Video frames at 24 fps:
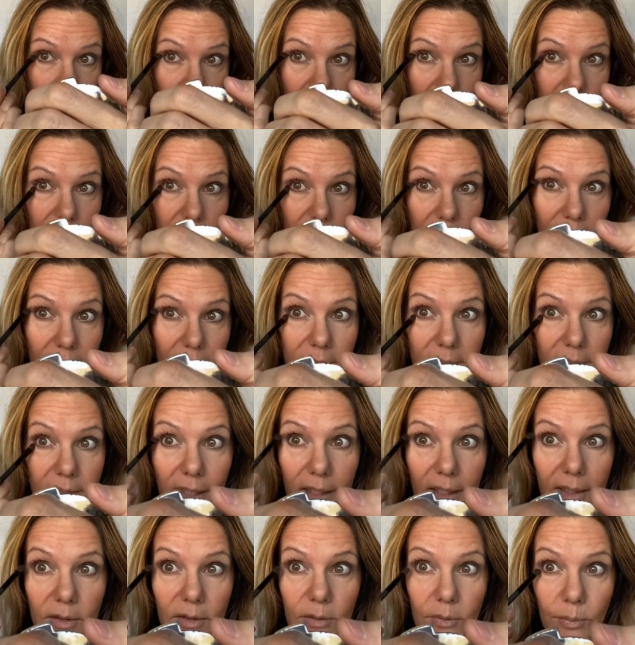And I like to
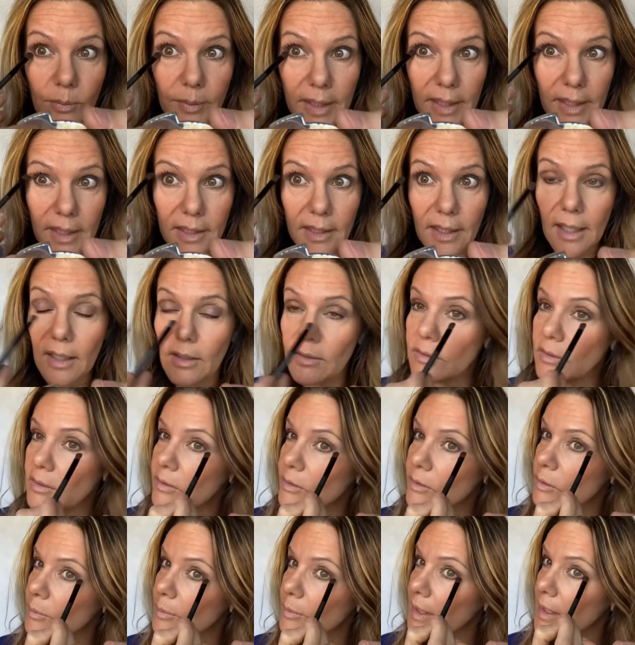kind of wing it out a
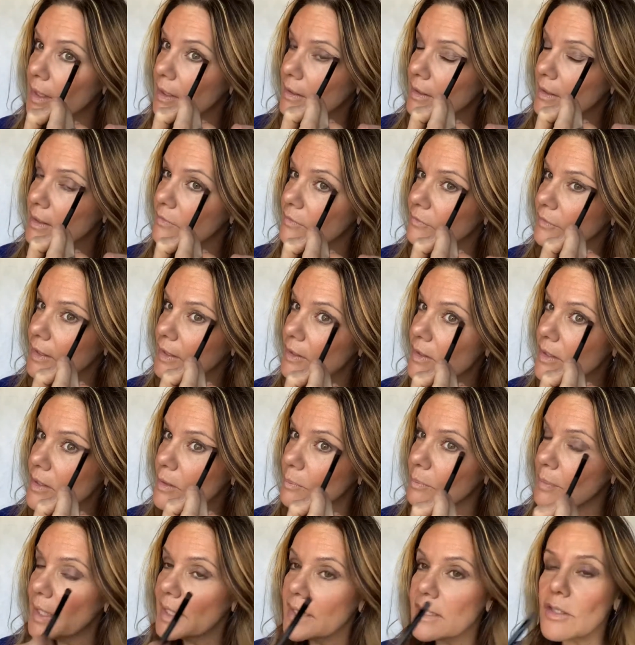little bit because if I use a
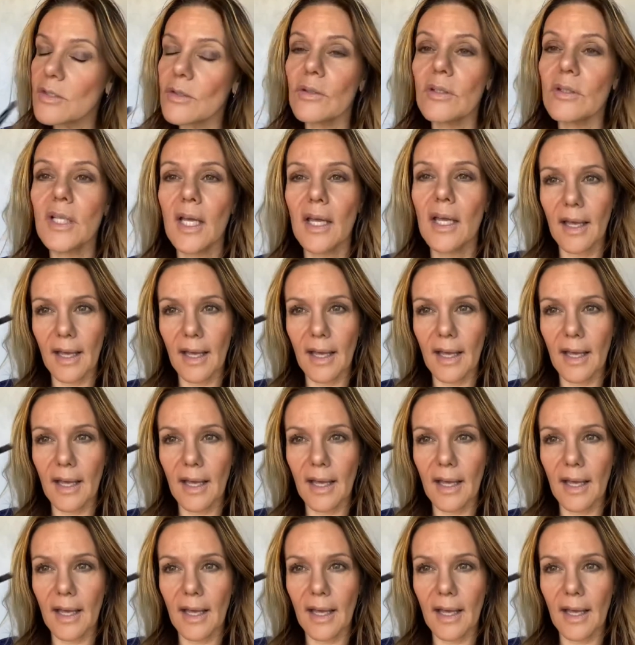pencil,